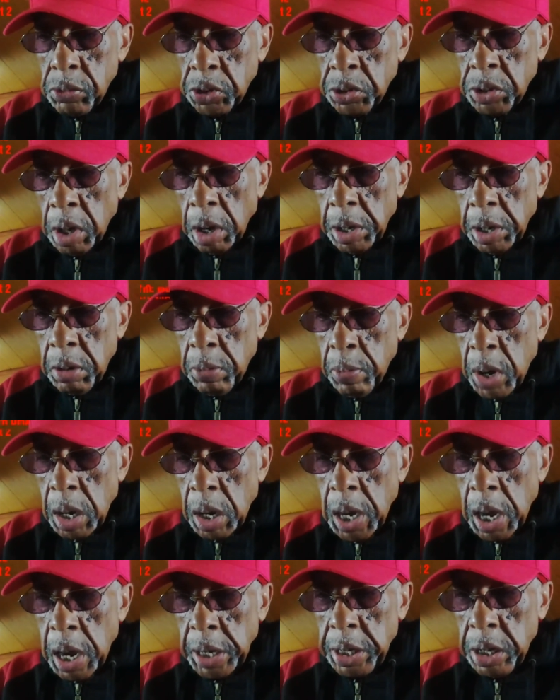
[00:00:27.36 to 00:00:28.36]
was talking
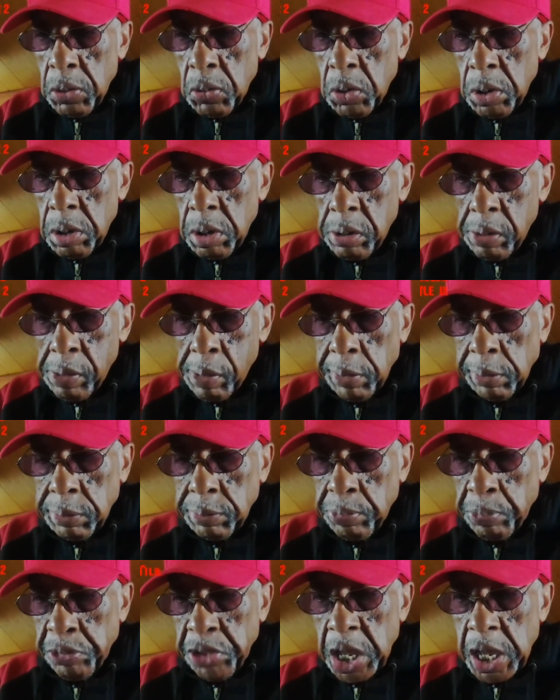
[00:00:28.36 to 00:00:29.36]
about how they were
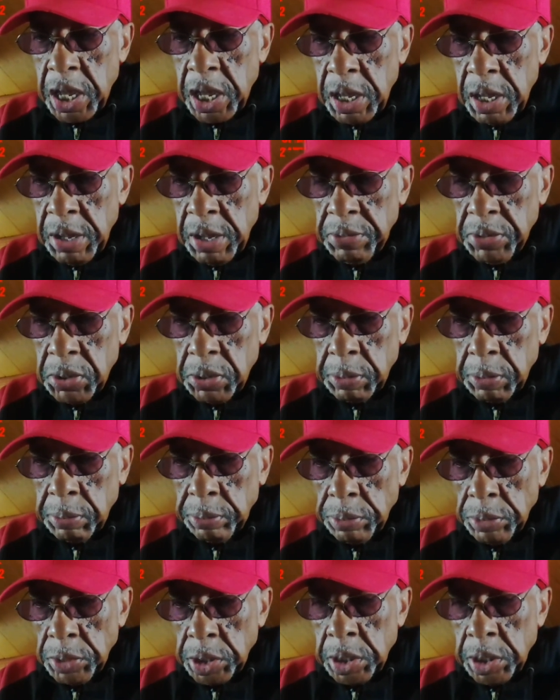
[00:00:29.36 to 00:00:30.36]
thieves
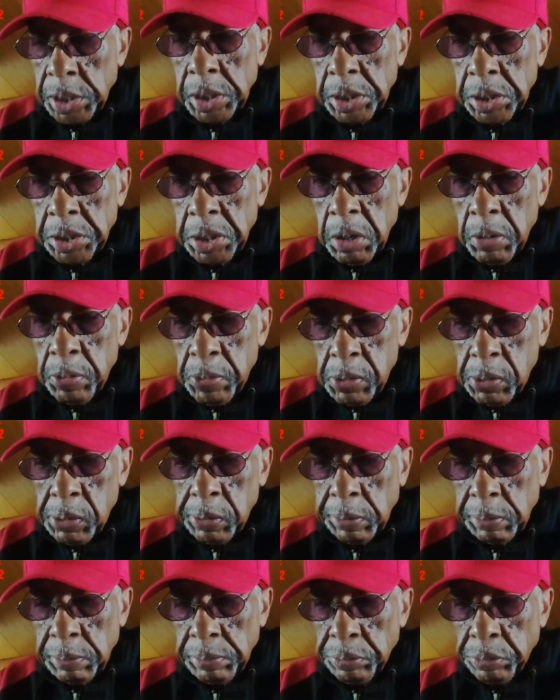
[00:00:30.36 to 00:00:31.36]
in the temple.
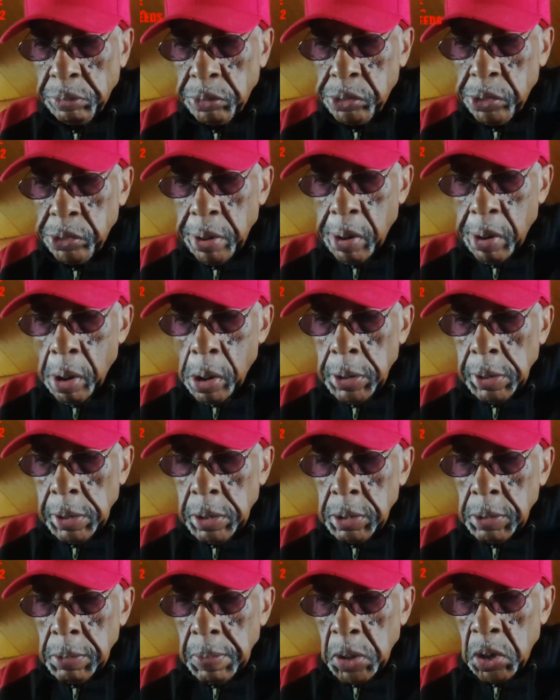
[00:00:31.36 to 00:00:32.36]

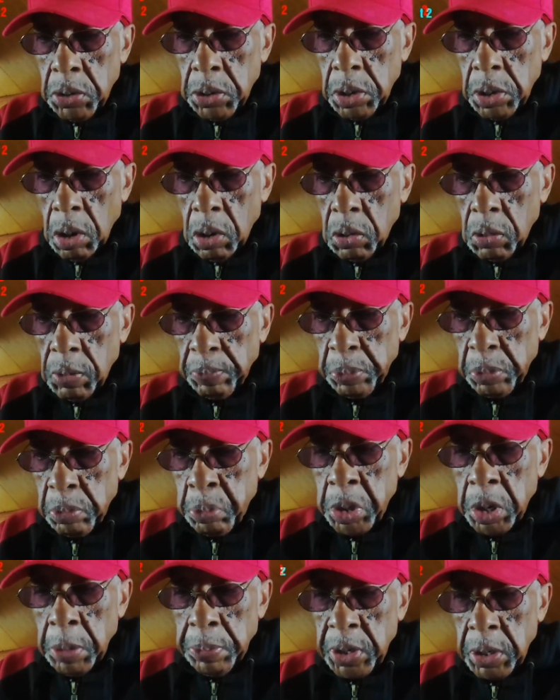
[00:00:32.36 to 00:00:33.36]
You know,
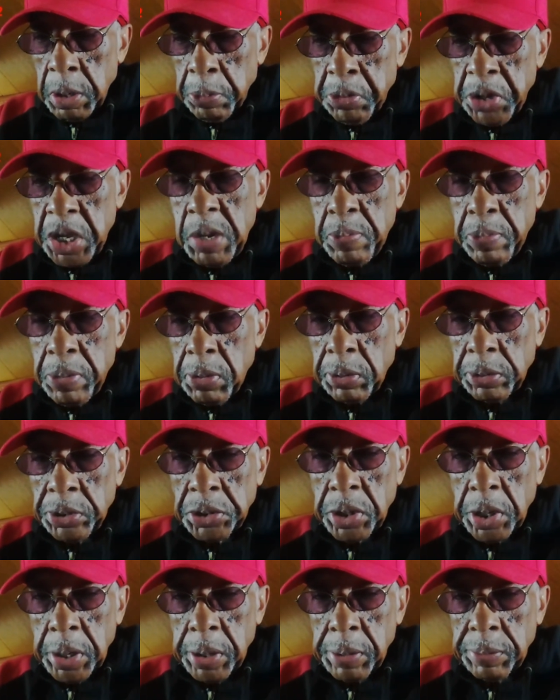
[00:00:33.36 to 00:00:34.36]
pimping the people,
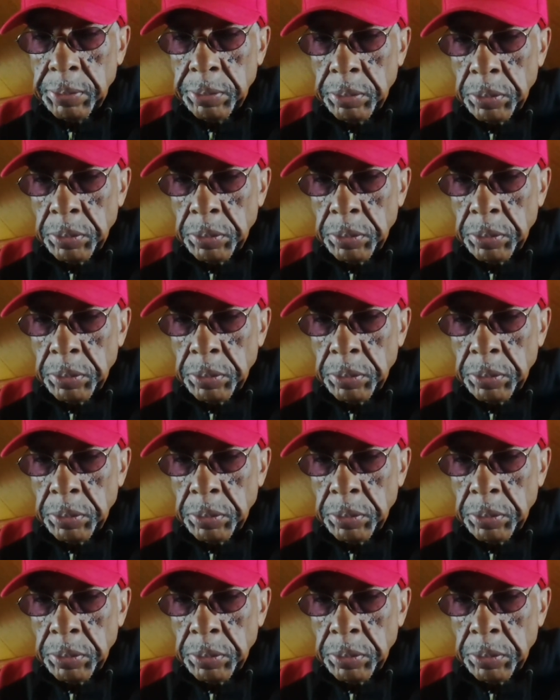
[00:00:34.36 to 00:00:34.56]
see.